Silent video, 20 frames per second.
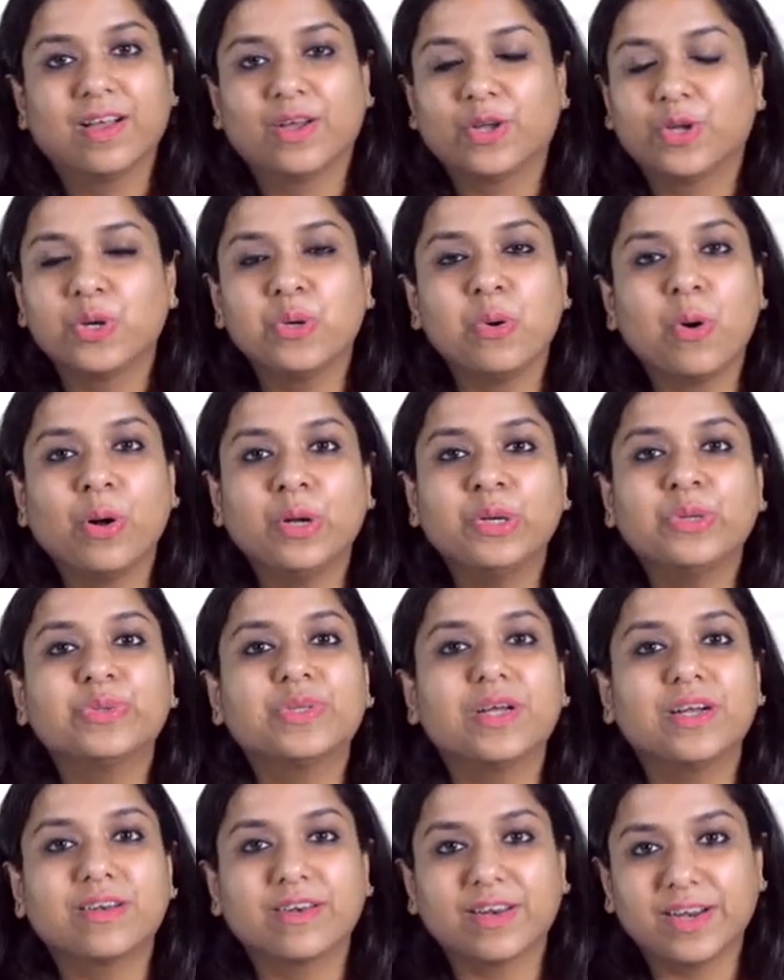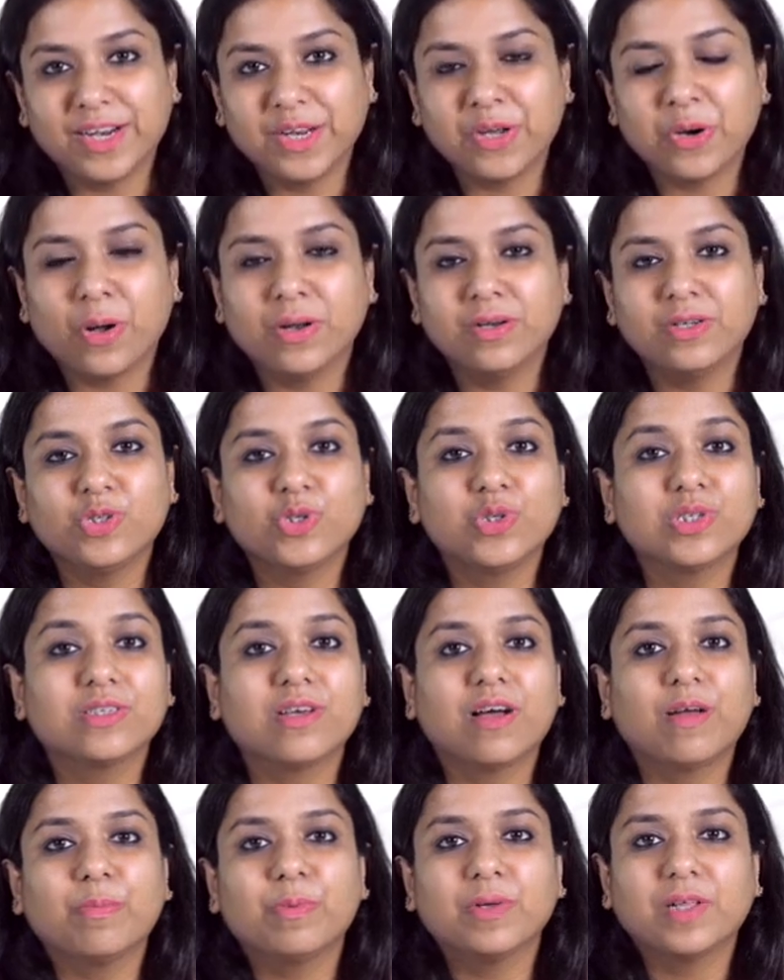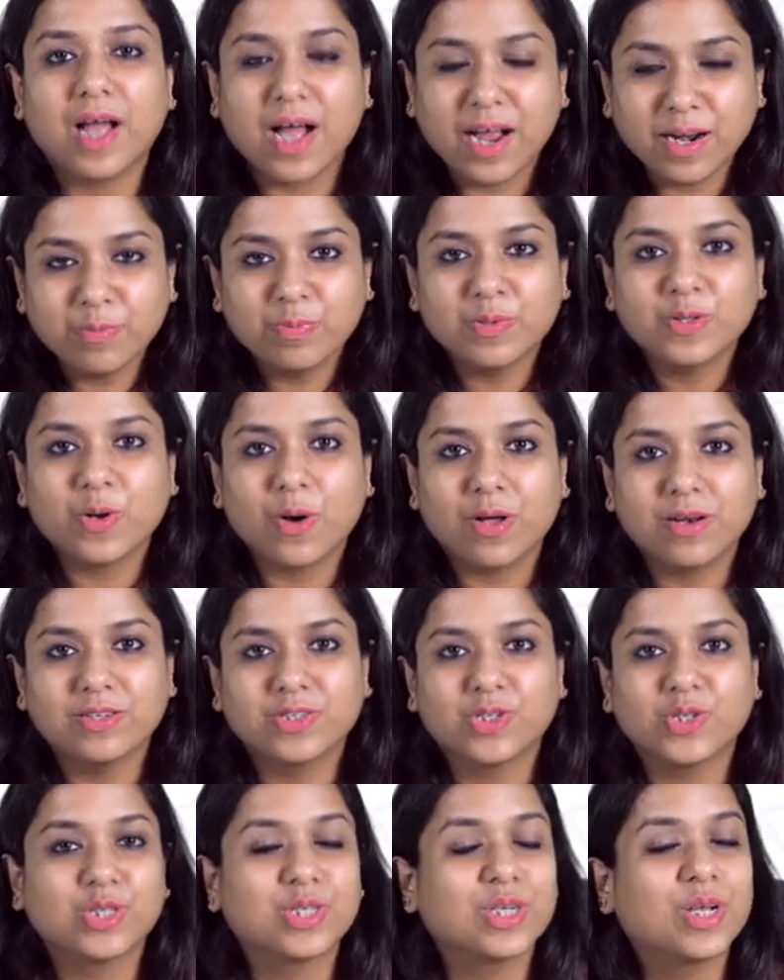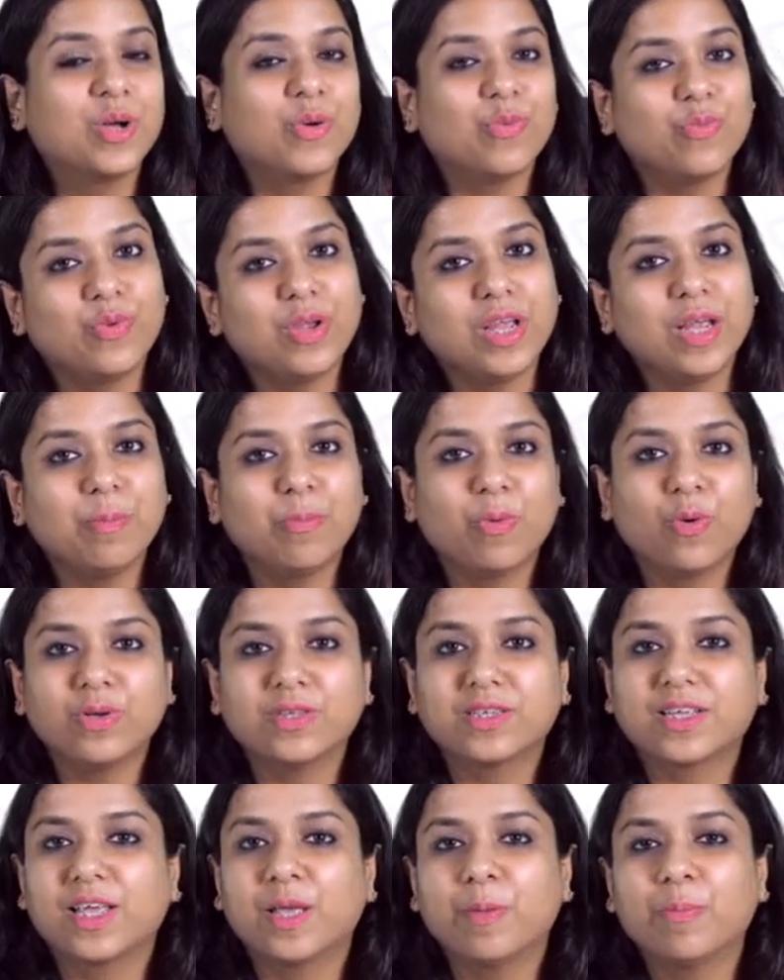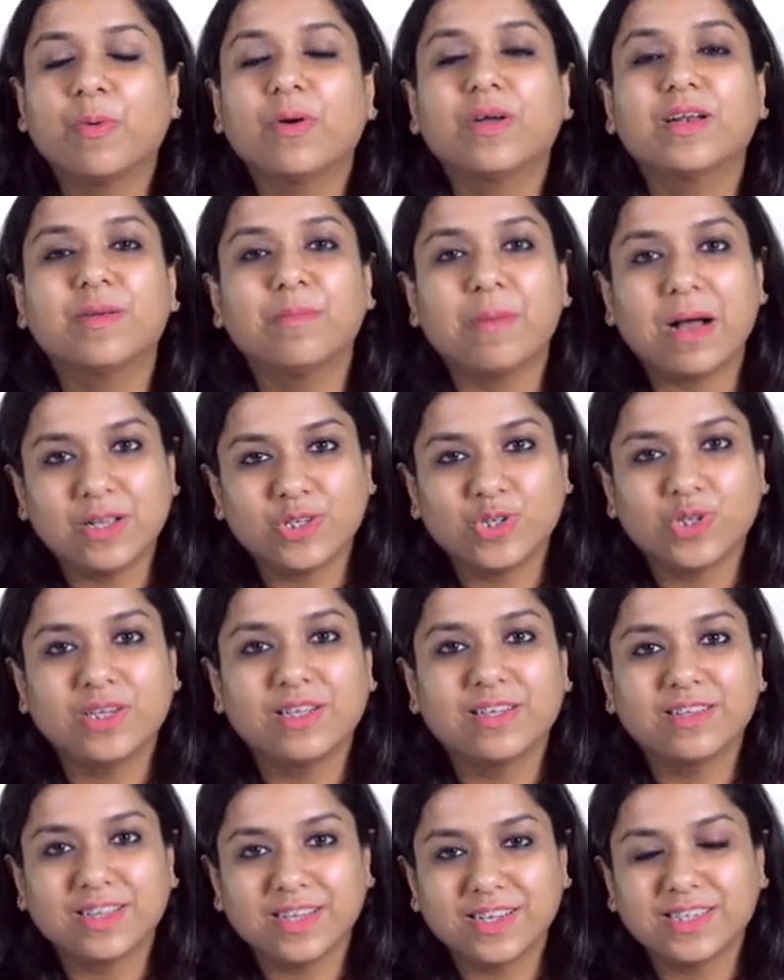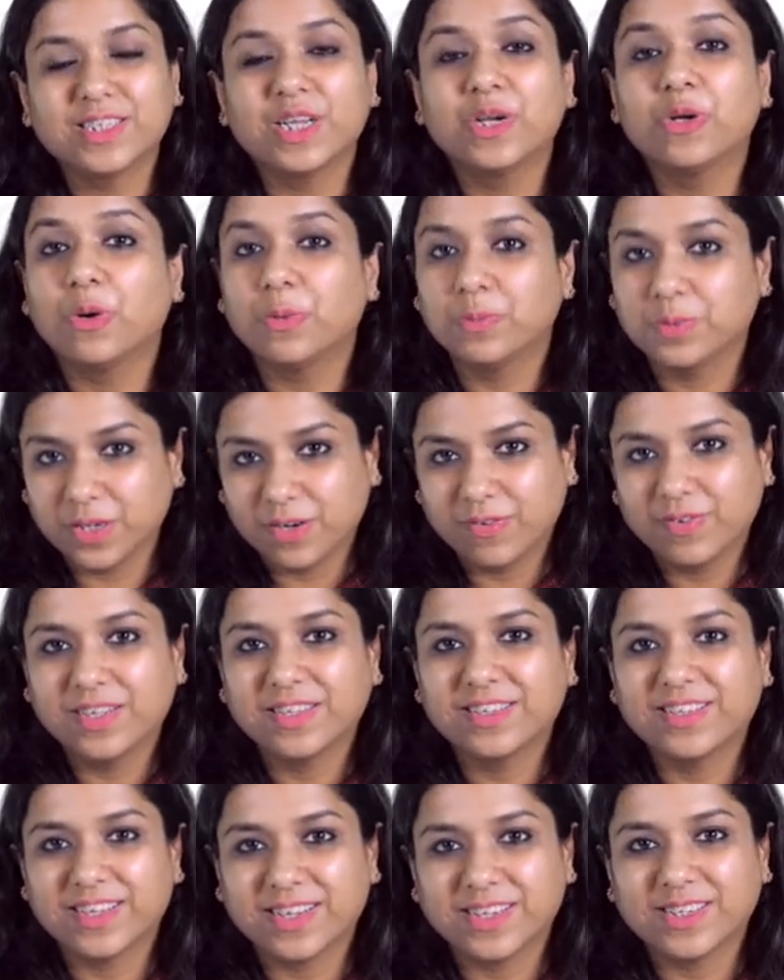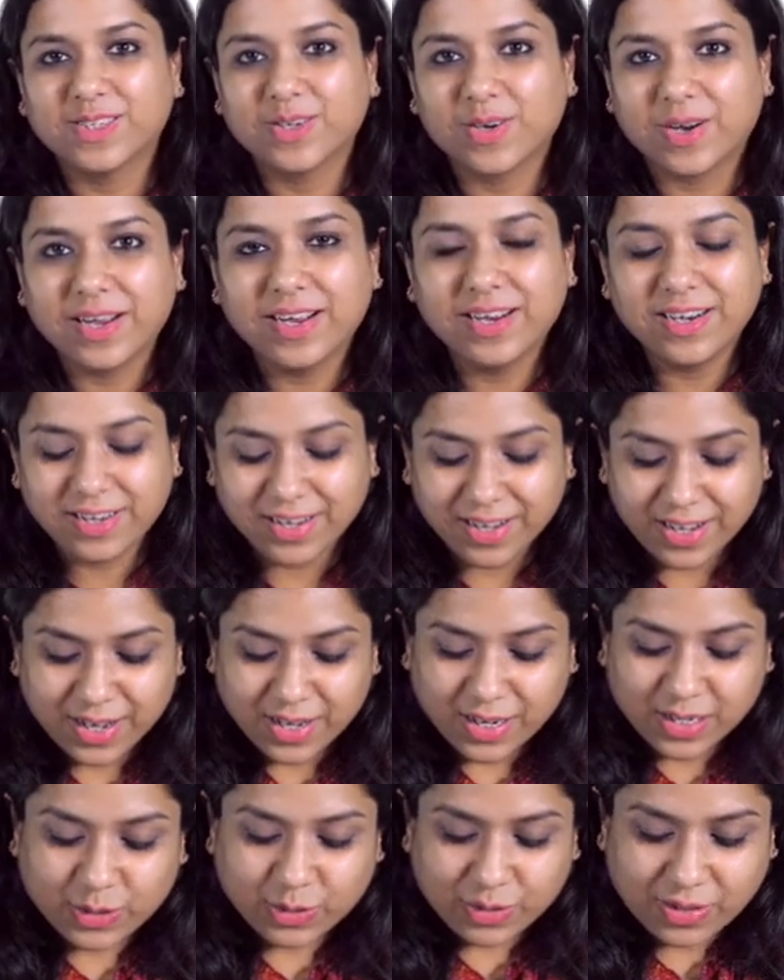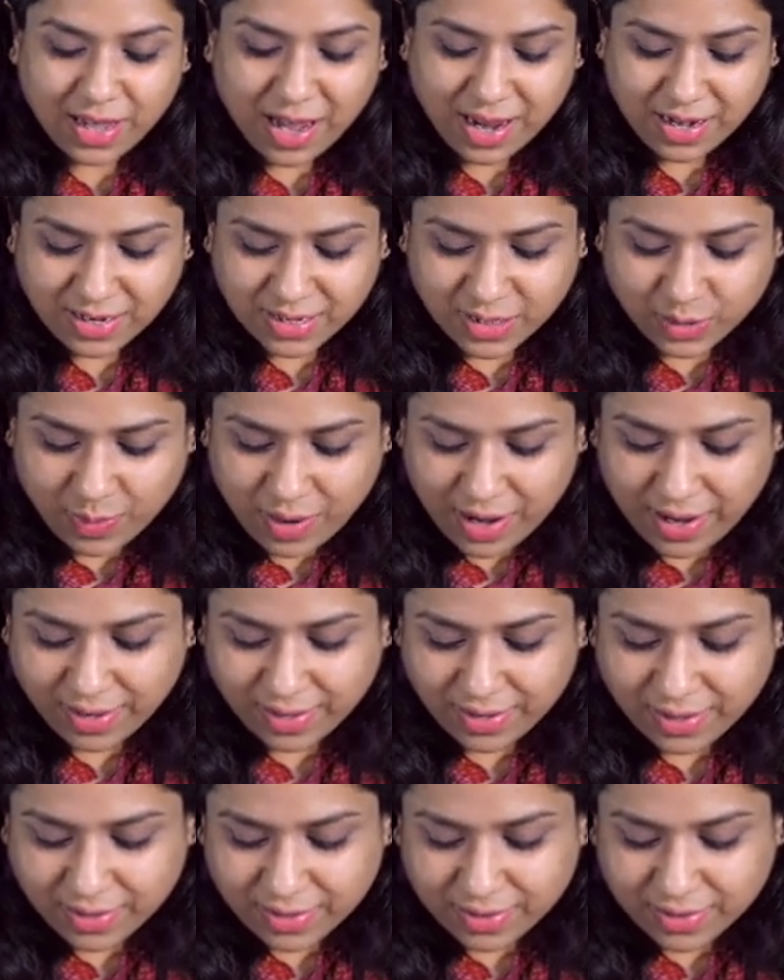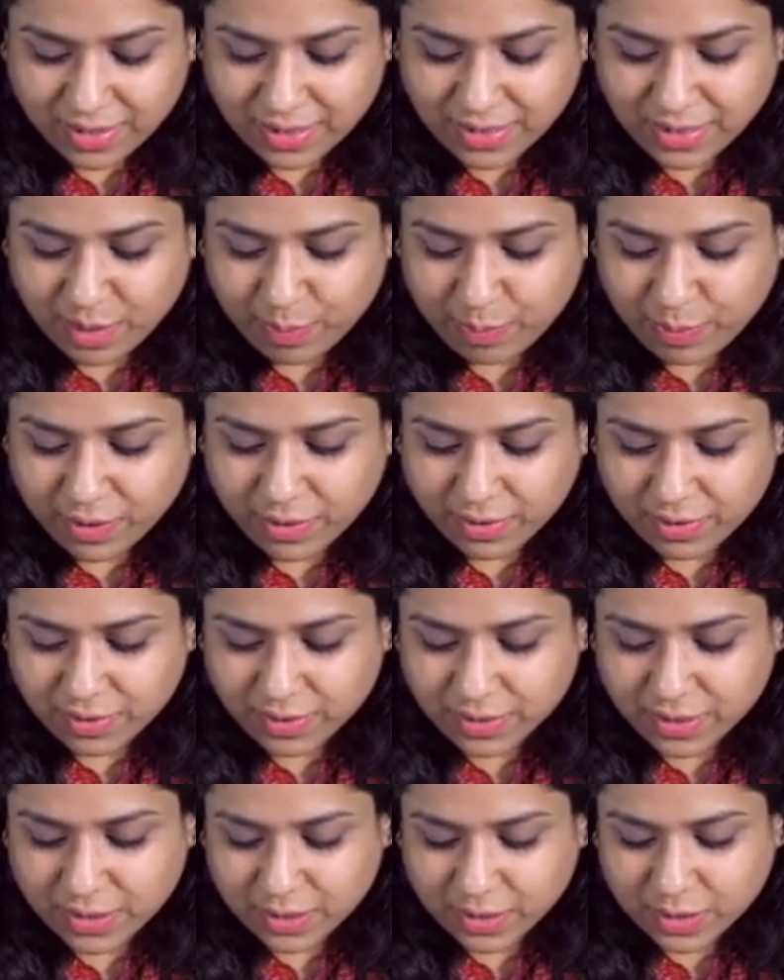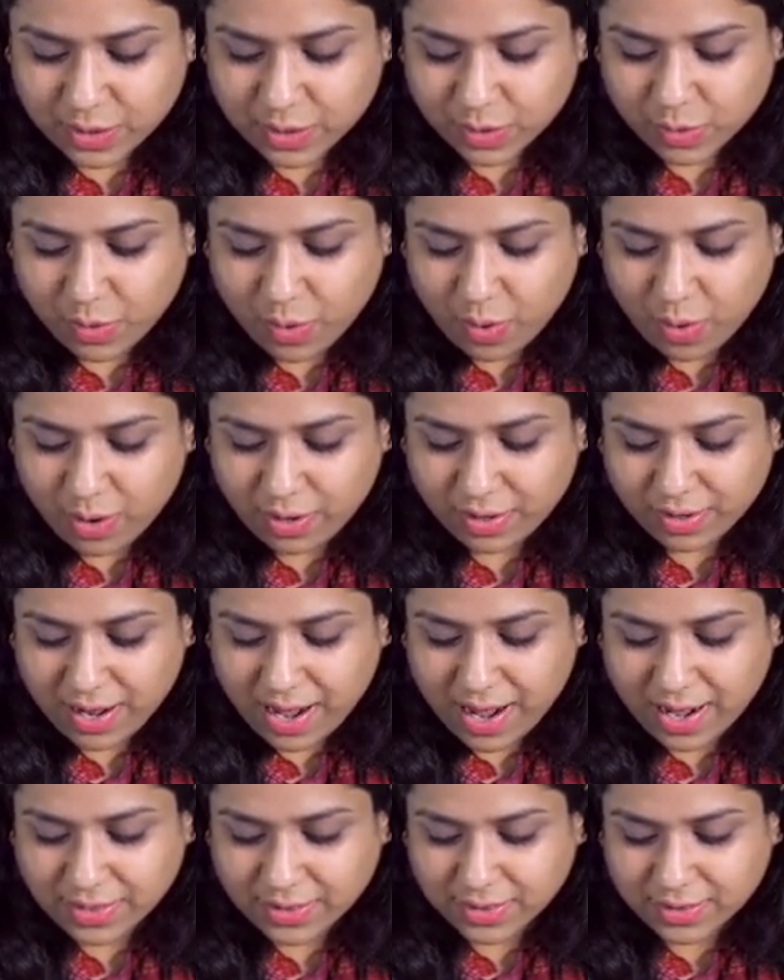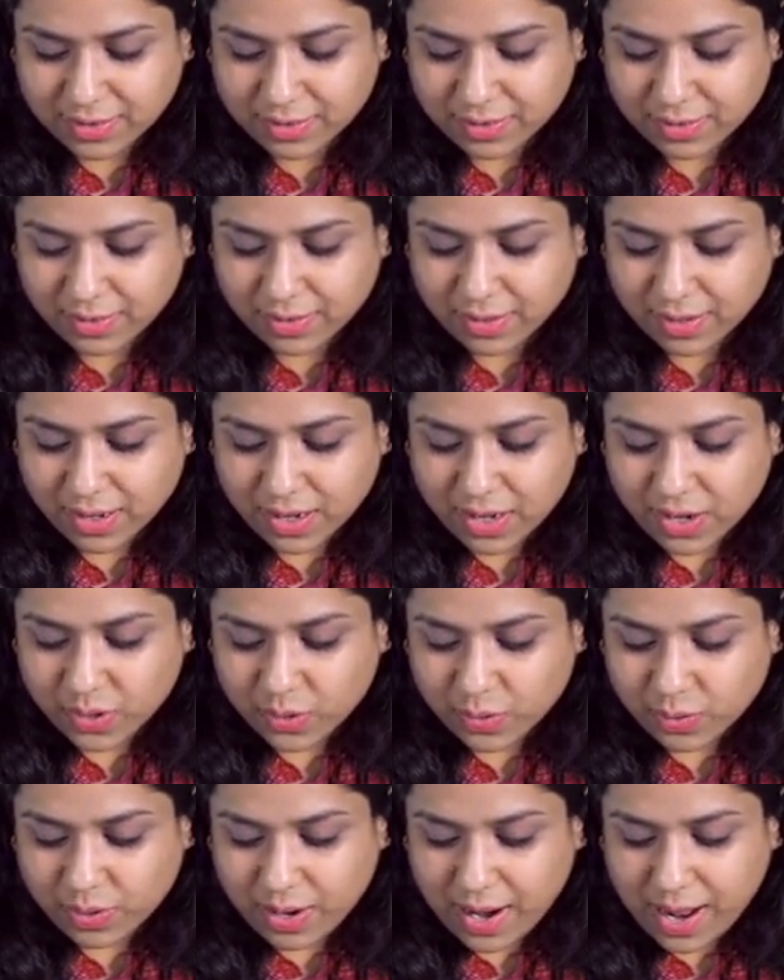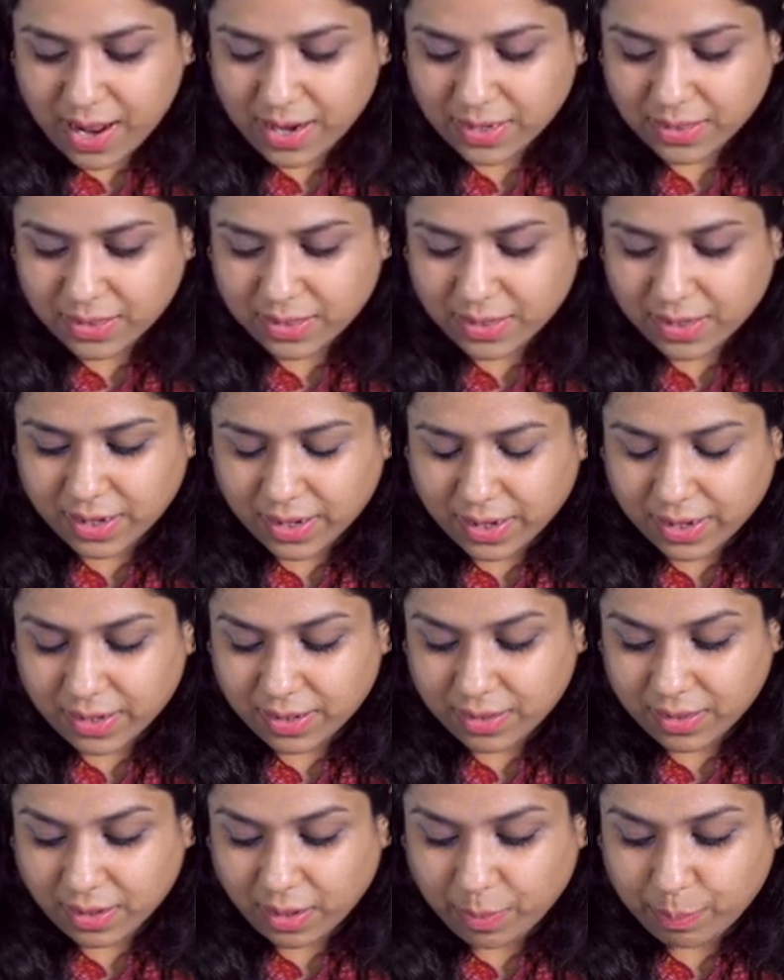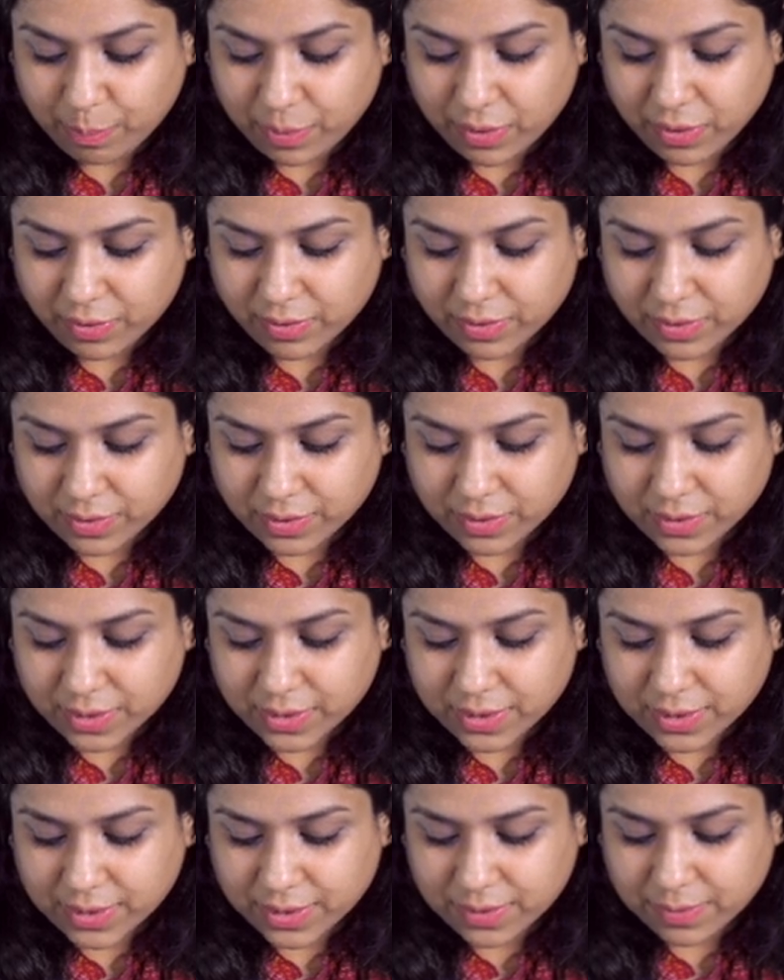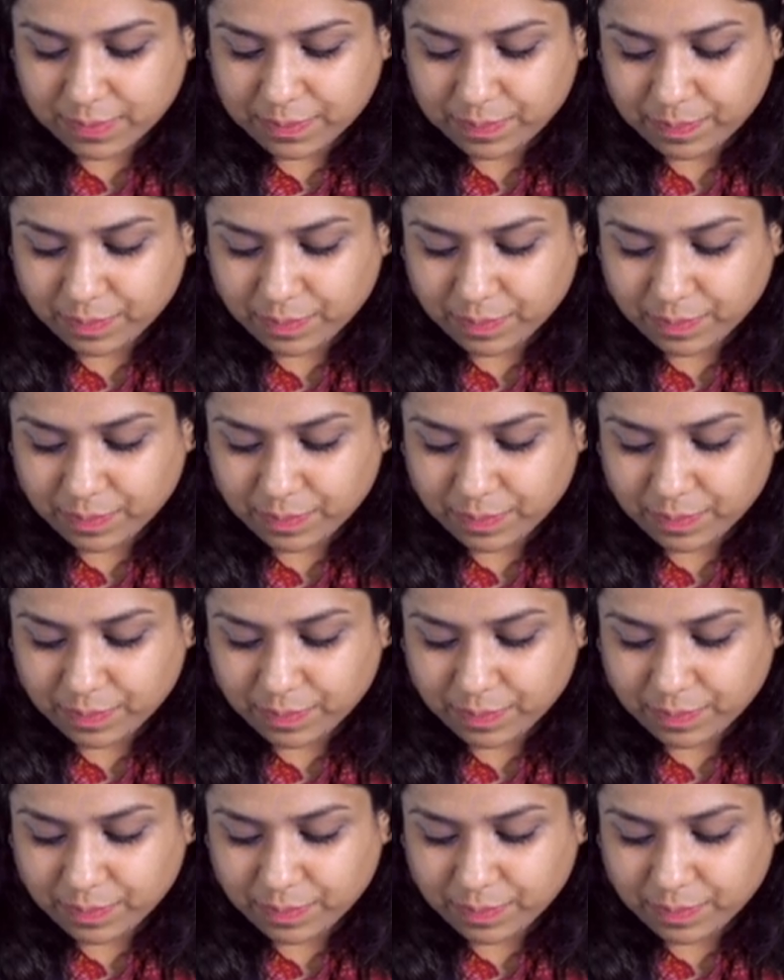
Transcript: You all know that radiologists and pathologists, we both keep on imagining things and observing things, right? So that is why this appearance is called as the rat tail appearance.